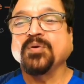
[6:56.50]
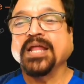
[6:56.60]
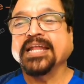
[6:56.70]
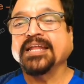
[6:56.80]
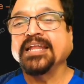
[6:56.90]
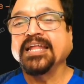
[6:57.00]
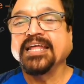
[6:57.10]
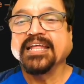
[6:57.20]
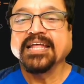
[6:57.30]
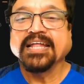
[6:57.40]
The flow
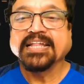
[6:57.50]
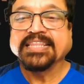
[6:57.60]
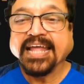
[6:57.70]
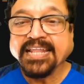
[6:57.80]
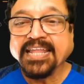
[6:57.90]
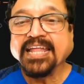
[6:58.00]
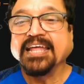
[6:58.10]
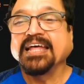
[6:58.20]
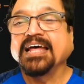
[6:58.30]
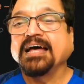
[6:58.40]
of electron through the
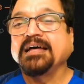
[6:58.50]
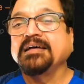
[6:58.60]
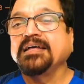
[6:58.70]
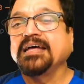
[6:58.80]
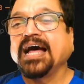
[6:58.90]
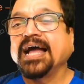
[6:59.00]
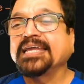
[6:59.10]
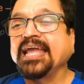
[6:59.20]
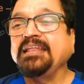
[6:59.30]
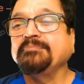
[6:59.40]
tube or
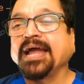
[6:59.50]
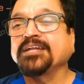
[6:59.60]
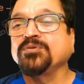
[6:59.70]
filament